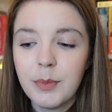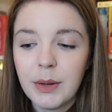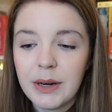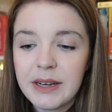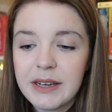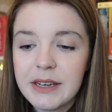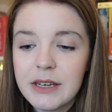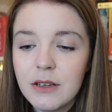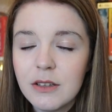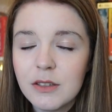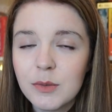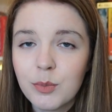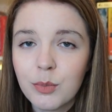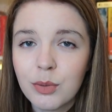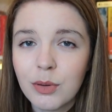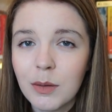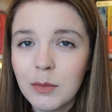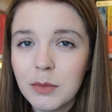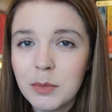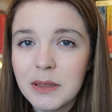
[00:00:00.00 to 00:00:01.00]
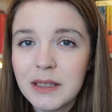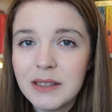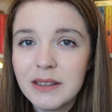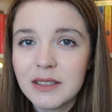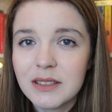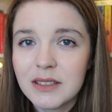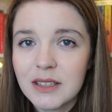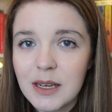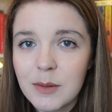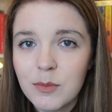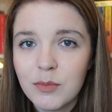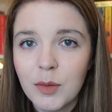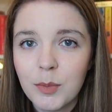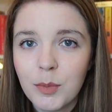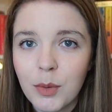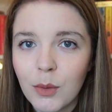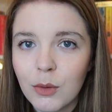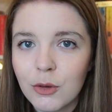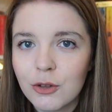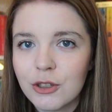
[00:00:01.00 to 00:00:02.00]
But I use probably the same
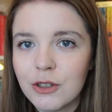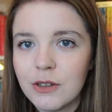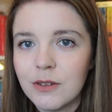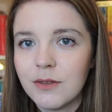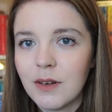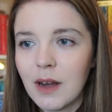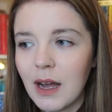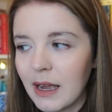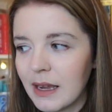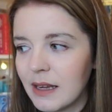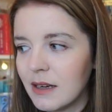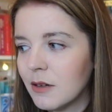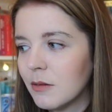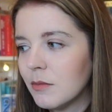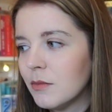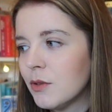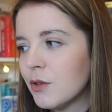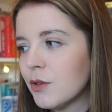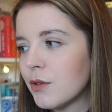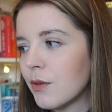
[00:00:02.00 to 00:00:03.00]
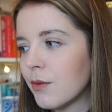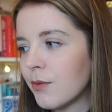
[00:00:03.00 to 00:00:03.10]
proportion of items